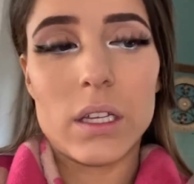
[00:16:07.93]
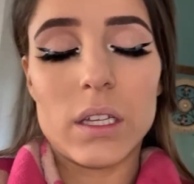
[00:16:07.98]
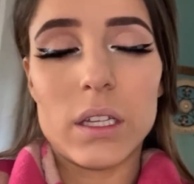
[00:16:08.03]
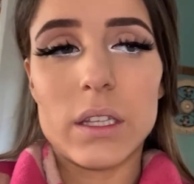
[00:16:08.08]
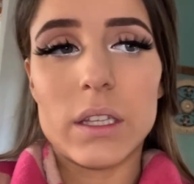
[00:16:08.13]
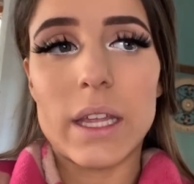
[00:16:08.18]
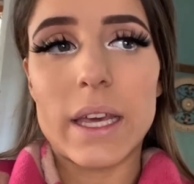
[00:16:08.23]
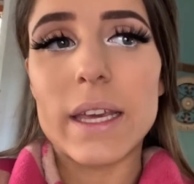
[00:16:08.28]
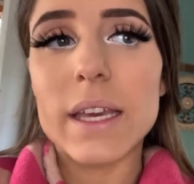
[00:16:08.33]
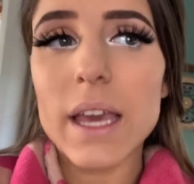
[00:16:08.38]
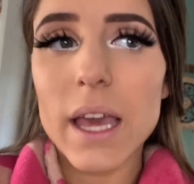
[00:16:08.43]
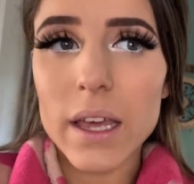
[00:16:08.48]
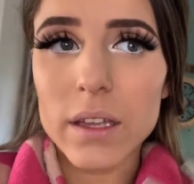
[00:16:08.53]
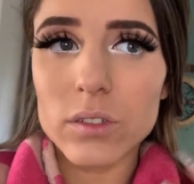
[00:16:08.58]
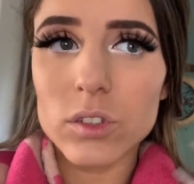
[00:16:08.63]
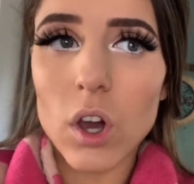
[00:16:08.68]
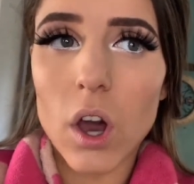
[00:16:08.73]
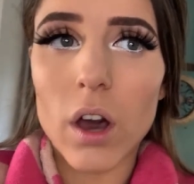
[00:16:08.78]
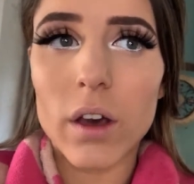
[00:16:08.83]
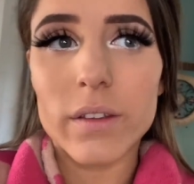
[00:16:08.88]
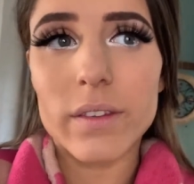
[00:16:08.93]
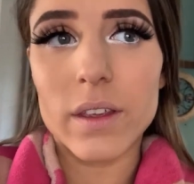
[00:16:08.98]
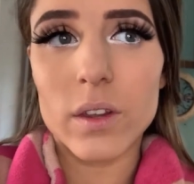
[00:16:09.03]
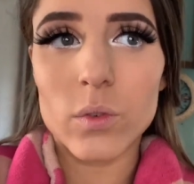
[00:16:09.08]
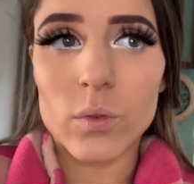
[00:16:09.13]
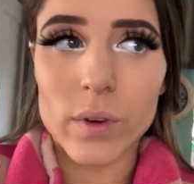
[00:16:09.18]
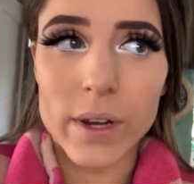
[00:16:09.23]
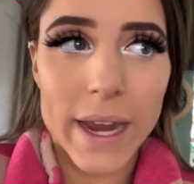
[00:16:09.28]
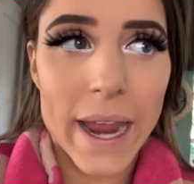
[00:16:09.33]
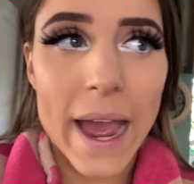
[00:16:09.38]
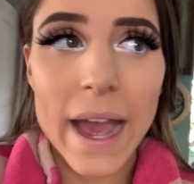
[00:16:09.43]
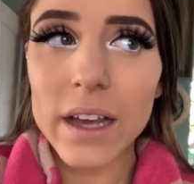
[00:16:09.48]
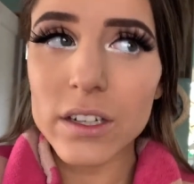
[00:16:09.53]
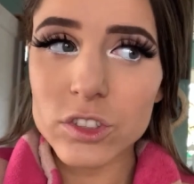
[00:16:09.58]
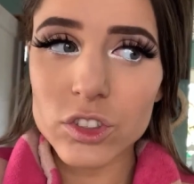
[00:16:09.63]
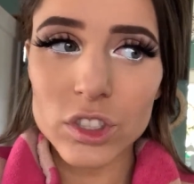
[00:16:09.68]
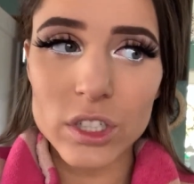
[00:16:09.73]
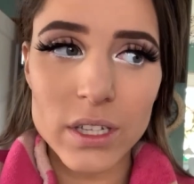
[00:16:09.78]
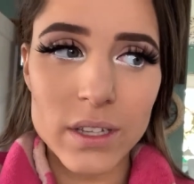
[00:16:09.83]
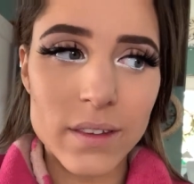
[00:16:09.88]
like causing
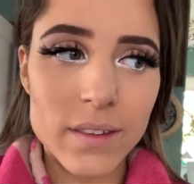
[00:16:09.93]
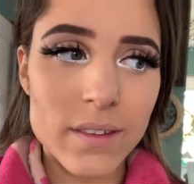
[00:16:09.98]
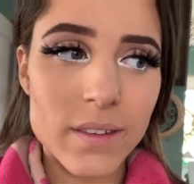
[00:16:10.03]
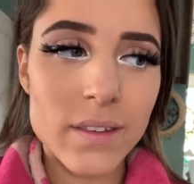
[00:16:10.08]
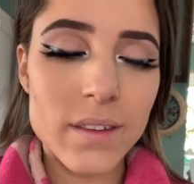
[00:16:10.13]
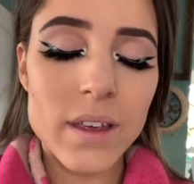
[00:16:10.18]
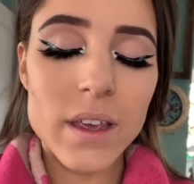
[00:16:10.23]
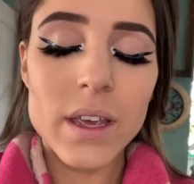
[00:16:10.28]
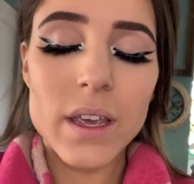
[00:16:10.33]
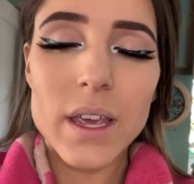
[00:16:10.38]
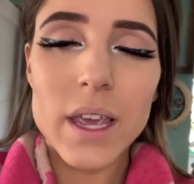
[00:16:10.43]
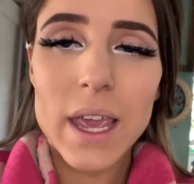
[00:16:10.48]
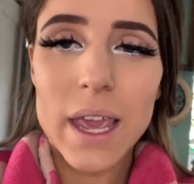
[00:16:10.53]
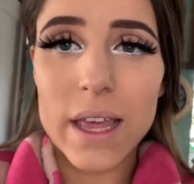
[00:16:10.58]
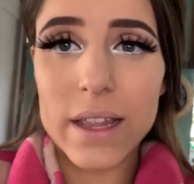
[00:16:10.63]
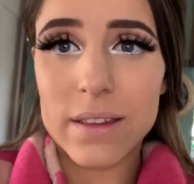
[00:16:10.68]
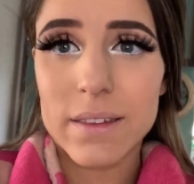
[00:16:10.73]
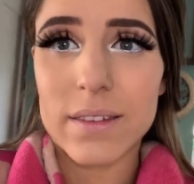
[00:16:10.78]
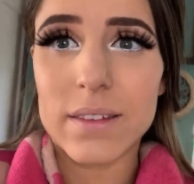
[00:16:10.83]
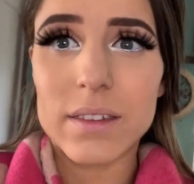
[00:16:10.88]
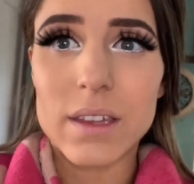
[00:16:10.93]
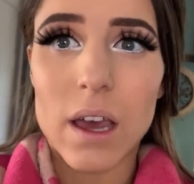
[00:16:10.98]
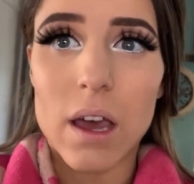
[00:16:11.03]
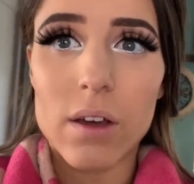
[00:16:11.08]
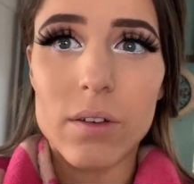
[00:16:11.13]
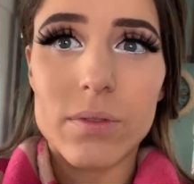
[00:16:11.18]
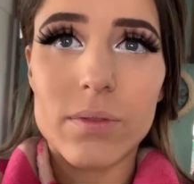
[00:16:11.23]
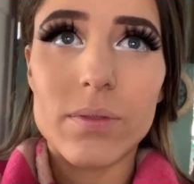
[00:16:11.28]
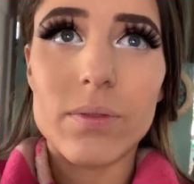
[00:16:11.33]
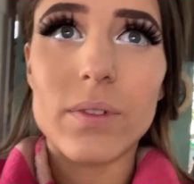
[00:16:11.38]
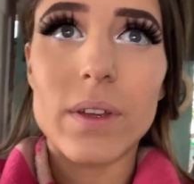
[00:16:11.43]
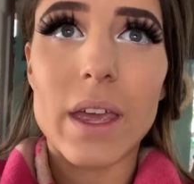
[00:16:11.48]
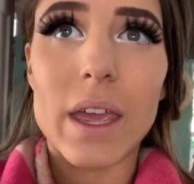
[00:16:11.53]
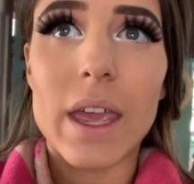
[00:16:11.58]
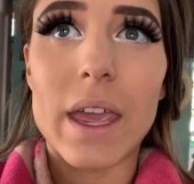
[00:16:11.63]
reactions and stuff.